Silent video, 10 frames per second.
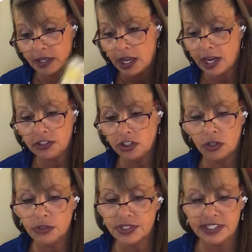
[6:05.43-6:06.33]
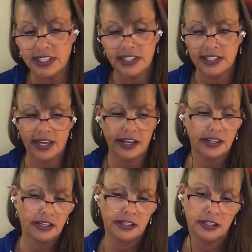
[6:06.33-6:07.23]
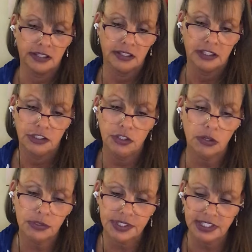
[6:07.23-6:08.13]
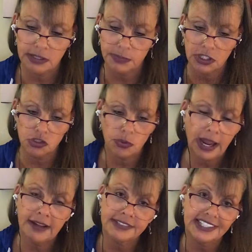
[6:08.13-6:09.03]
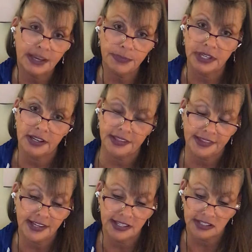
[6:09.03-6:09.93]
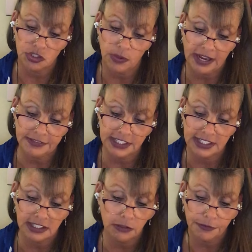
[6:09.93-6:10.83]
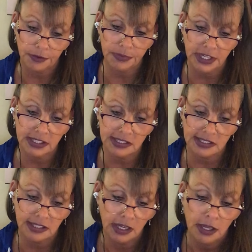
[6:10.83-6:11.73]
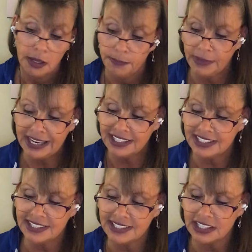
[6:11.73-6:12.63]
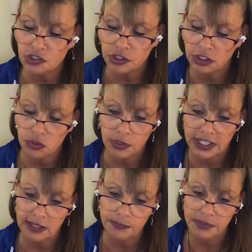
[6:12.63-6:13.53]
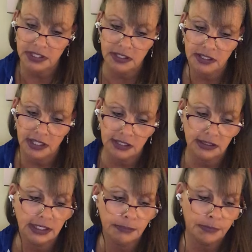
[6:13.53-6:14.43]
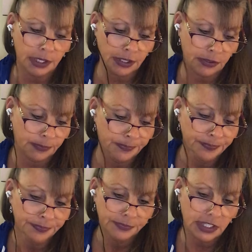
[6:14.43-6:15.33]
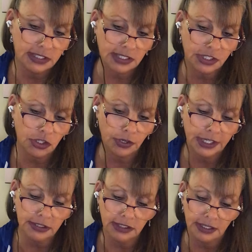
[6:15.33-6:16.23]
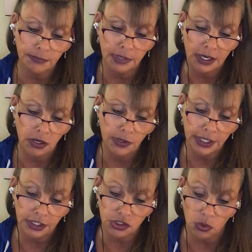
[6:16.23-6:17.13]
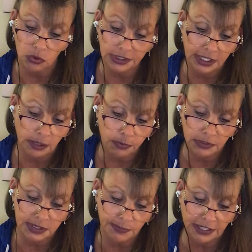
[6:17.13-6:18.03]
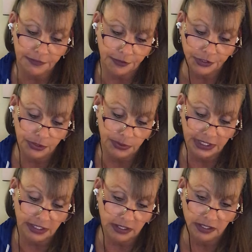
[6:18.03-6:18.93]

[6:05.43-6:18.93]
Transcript: And you don't see it yet. You don't see it because you have to get beyond this. You have to heal from this. Make a decision. You can't be in limbo. It's like you're in limbo and it's holding up what's meant for you here.